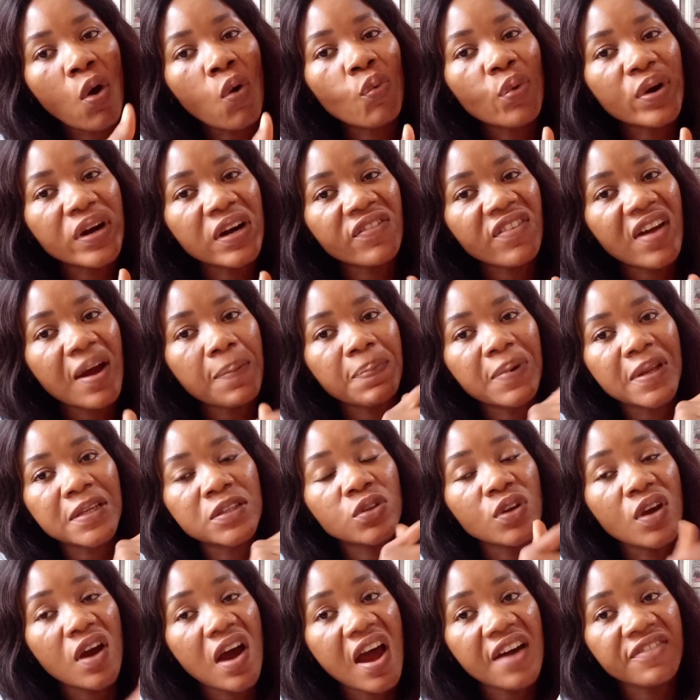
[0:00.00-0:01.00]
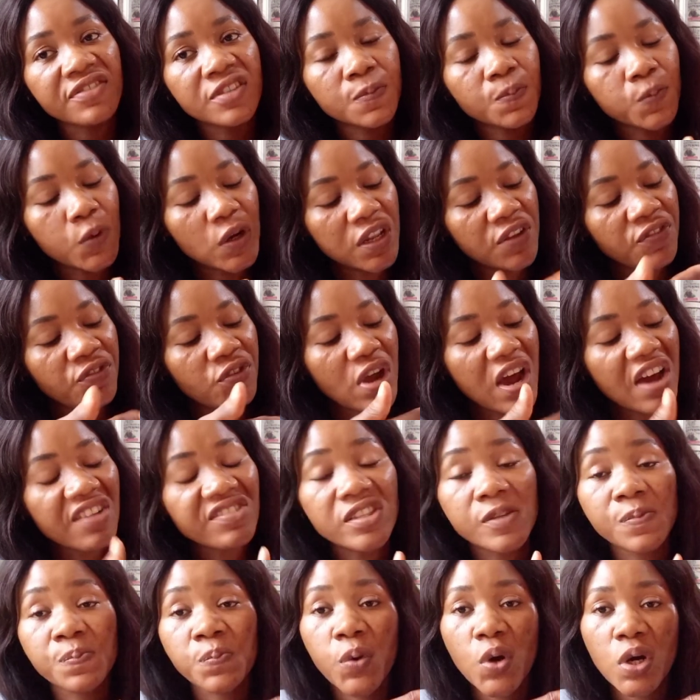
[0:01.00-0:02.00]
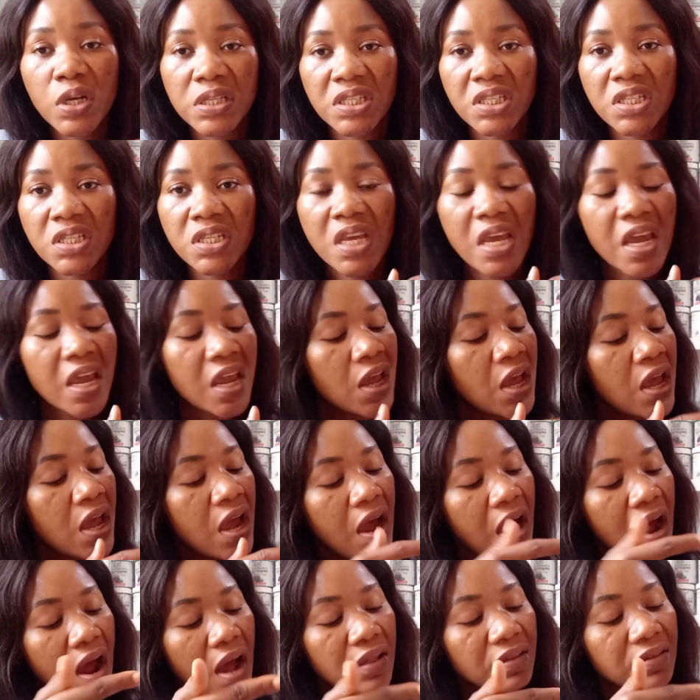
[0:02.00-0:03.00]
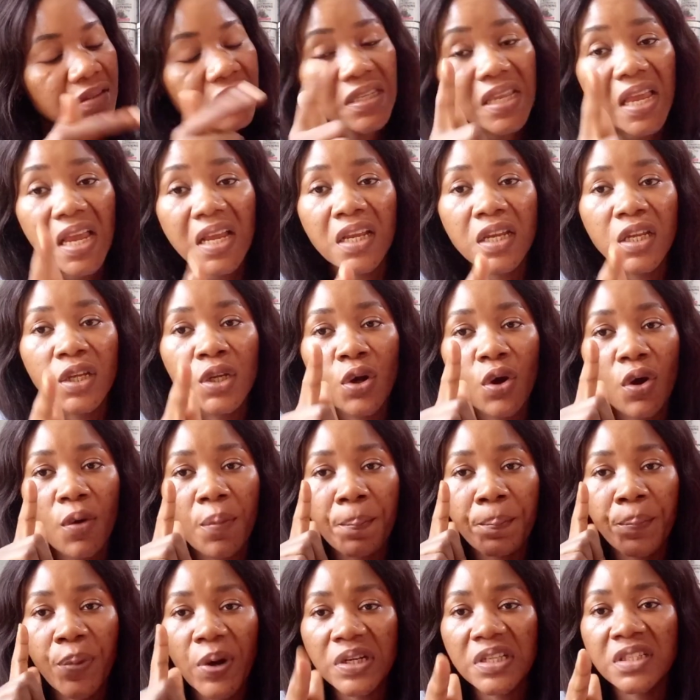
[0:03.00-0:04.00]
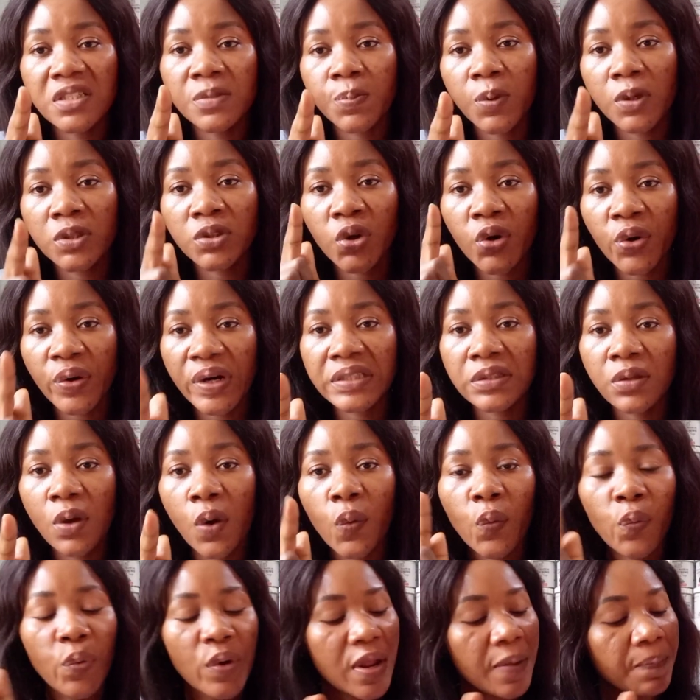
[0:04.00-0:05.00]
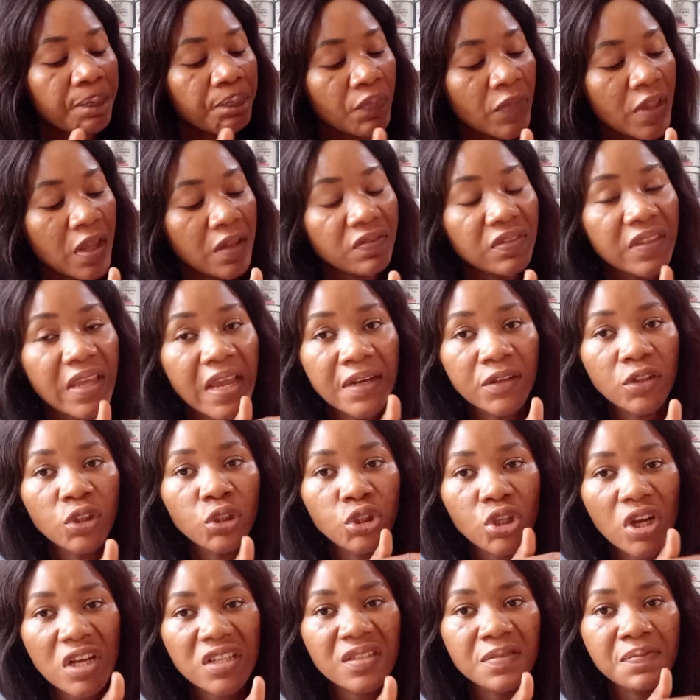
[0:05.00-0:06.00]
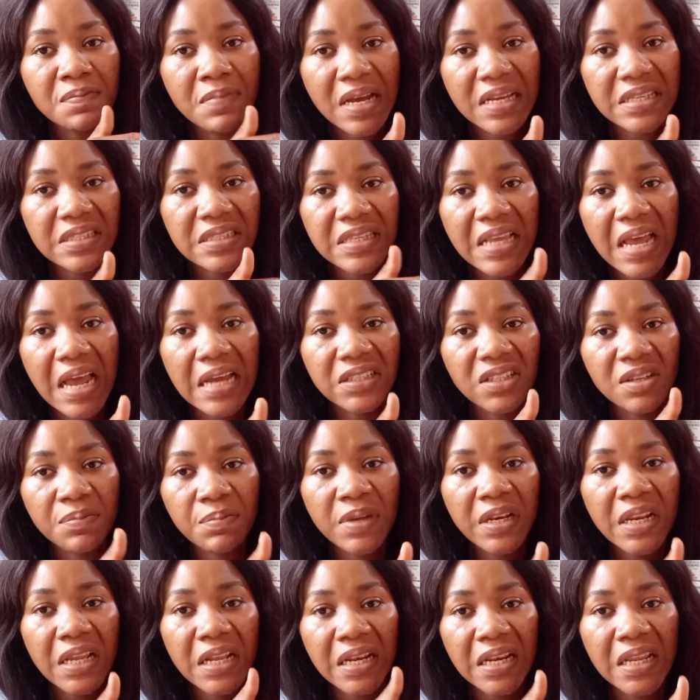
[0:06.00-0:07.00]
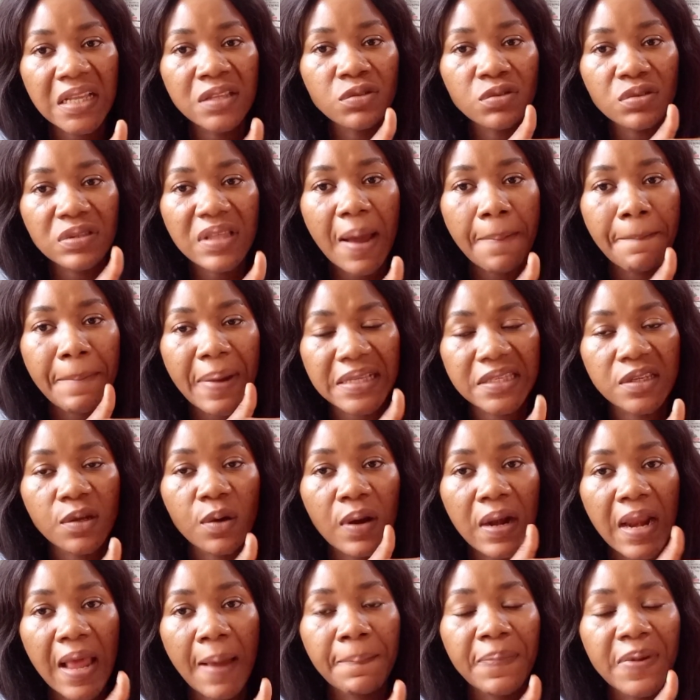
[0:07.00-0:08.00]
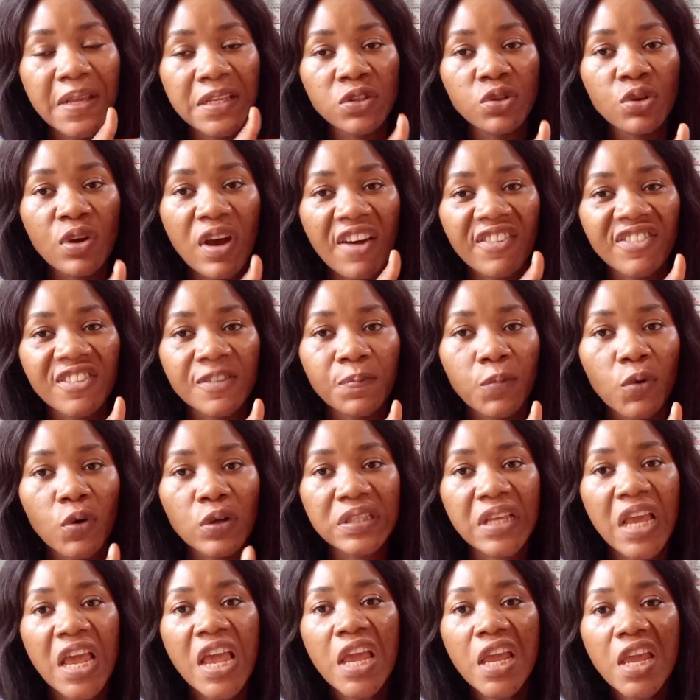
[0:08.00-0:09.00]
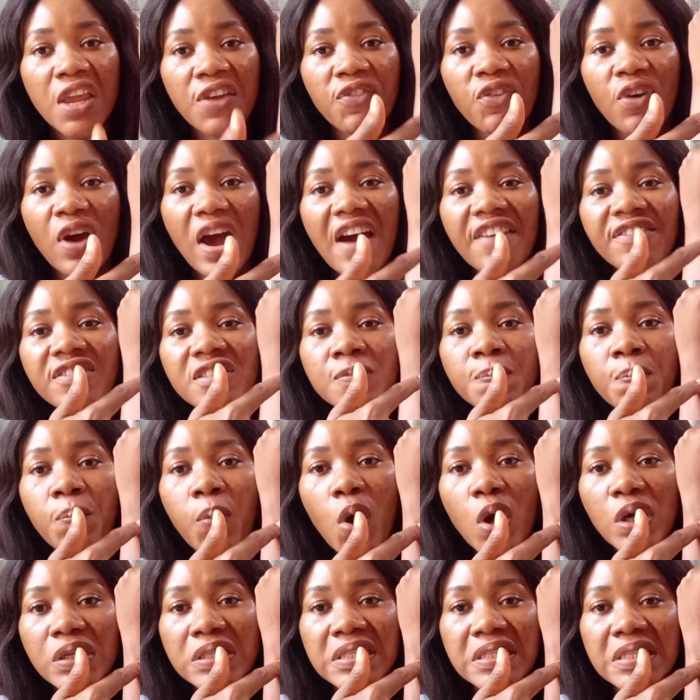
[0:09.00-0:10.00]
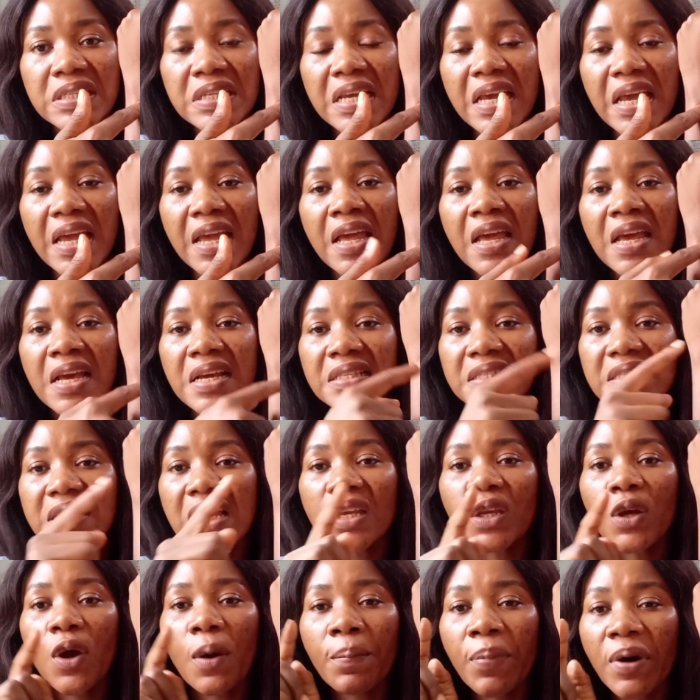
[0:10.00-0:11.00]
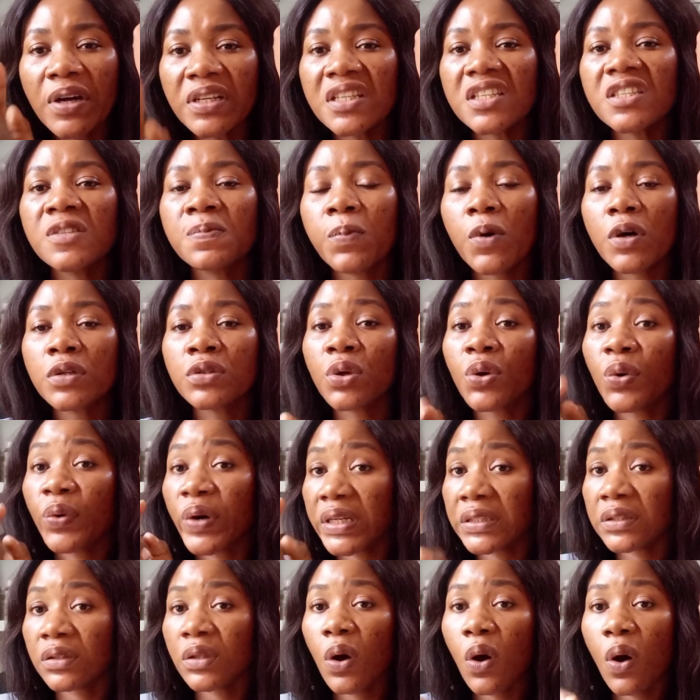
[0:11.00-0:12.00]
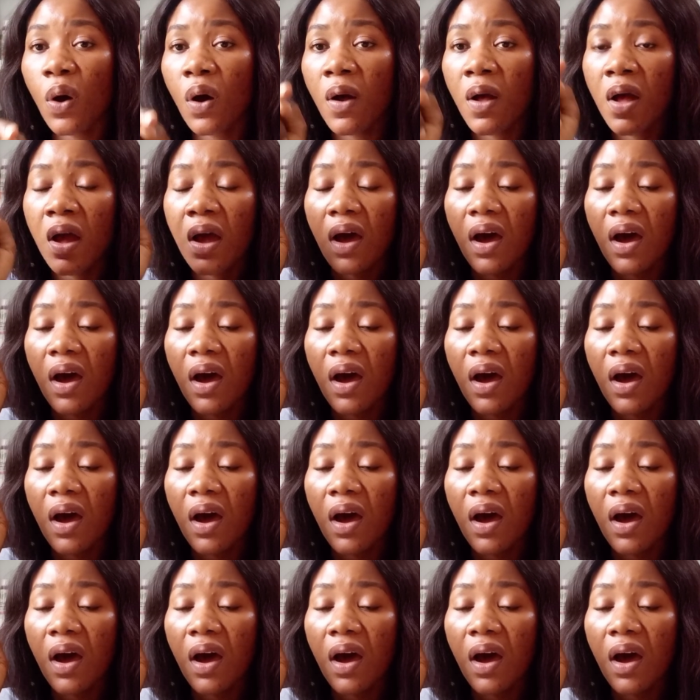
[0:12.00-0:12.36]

on wherever place you have spot if you have spot here take your body spot corrector cream then you just massage immediately into that particular place you have spot if you have spot here take your body spot corrector